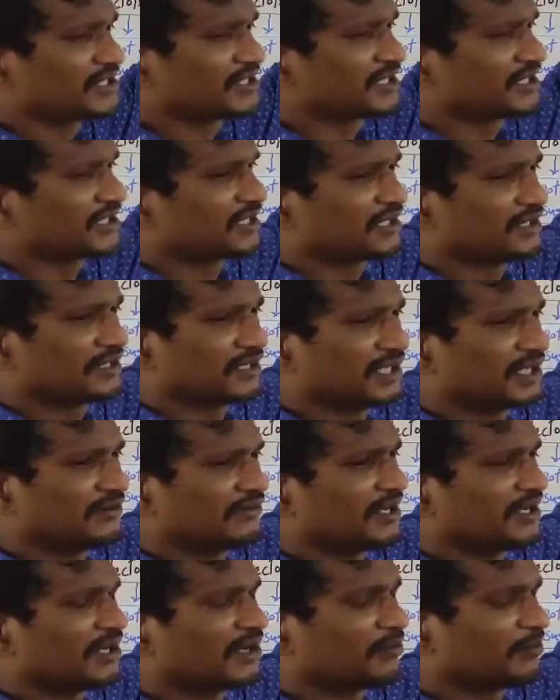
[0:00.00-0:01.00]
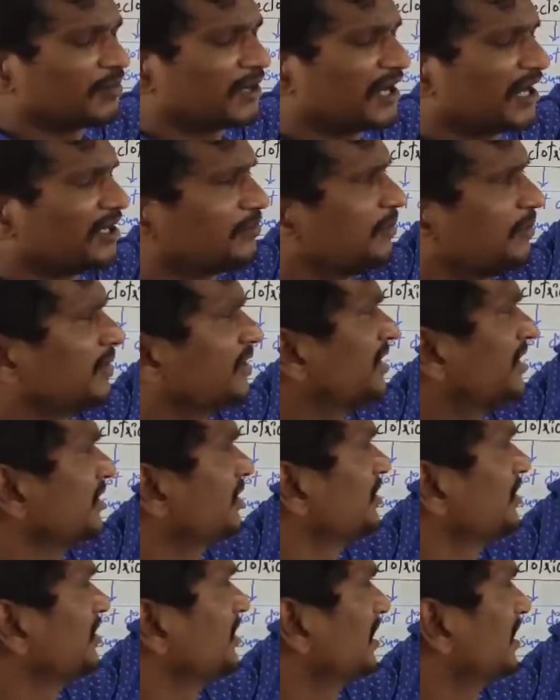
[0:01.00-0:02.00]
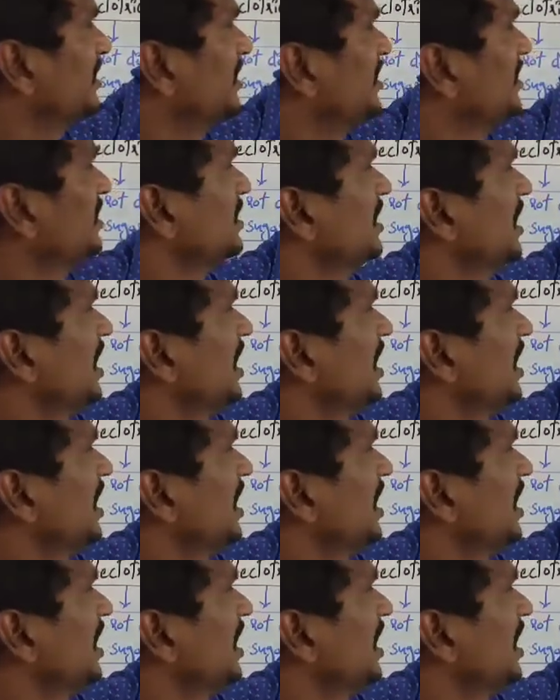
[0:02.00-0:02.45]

basic level of plant breeding, right?